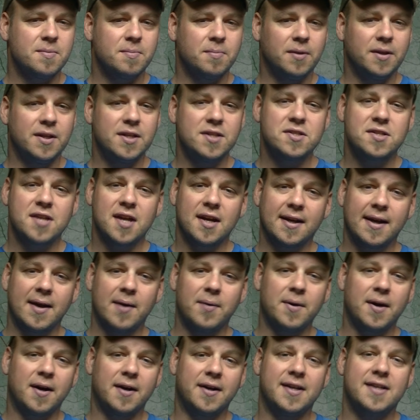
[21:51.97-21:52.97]
please check
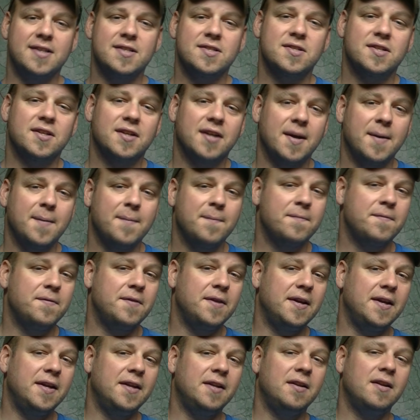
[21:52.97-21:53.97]
out our Instagram
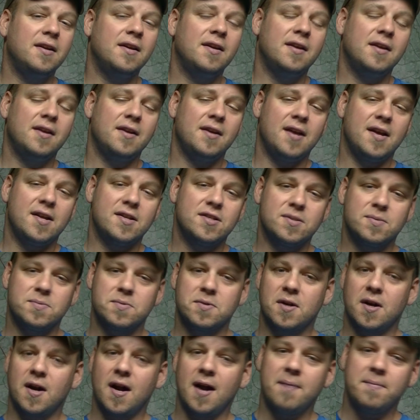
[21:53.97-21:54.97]
feed and
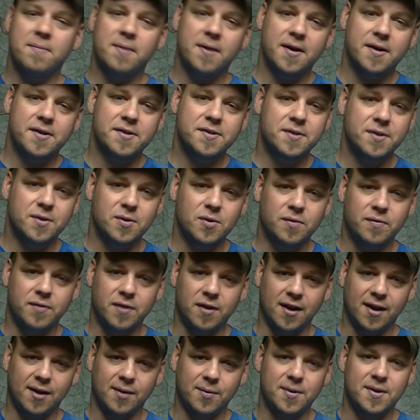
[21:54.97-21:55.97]
subscribe there too if you
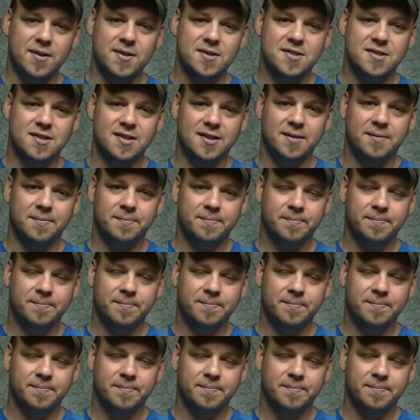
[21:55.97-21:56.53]
like what you see.